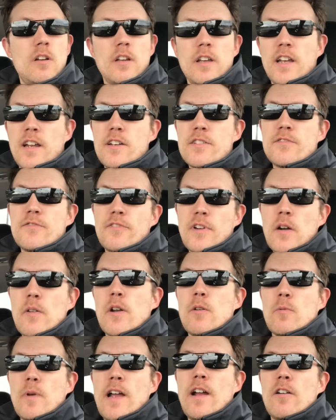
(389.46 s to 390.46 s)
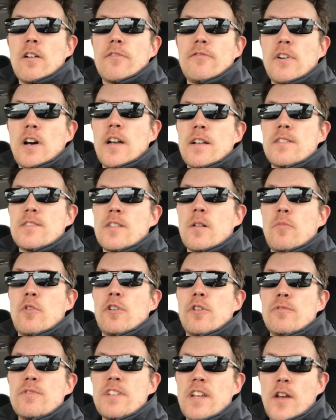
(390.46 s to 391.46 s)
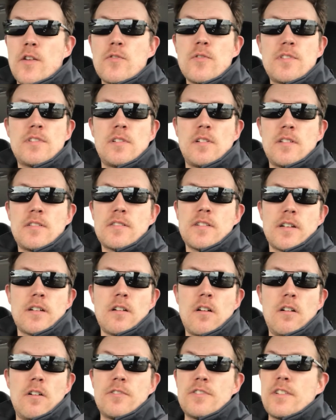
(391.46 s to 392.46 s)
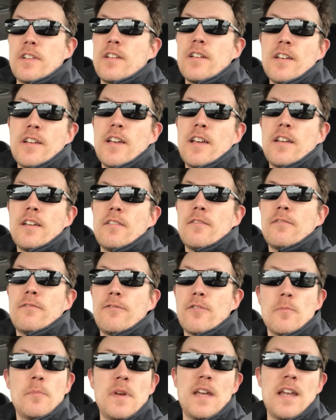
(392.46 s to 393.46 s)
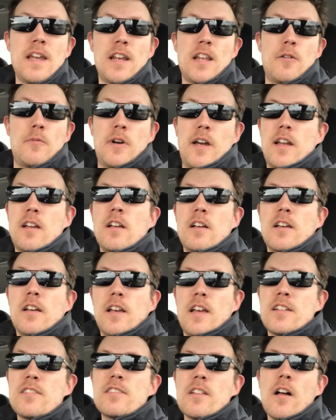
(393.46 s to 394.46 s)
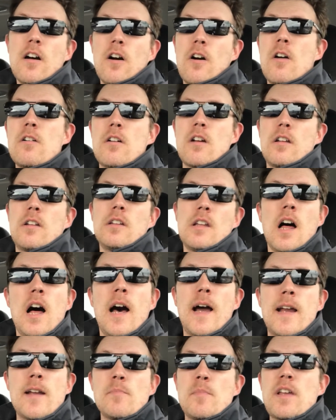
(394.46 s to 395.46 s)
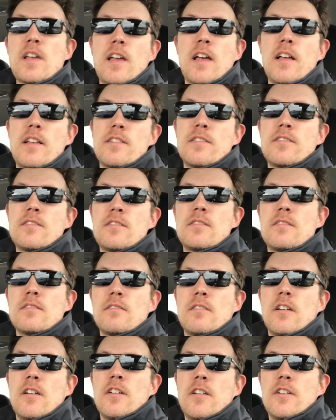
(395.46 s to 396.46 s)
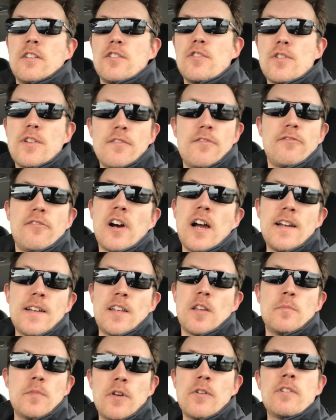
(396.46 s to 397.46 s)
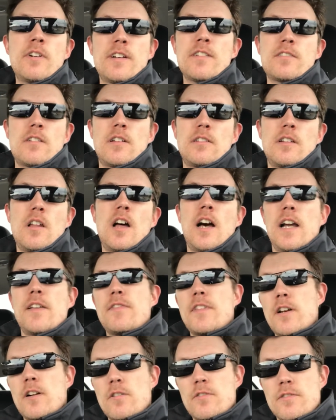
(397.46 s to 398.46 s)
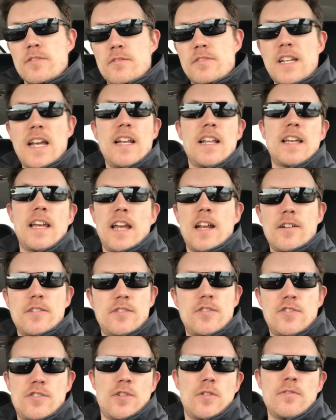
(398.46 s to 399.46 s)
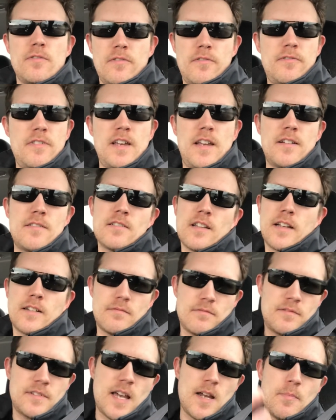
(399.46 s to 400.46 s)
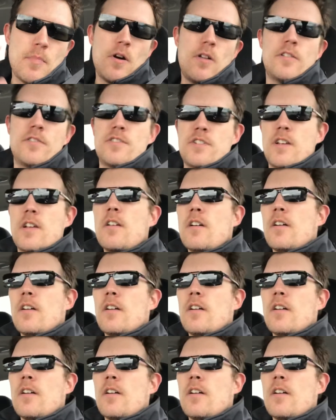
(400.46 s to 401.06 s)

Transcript: It is very rare to find someone who's interested in psychology. For me, anyway. It's not hard online because you can find communities online that are dedicated to certain things, like typology.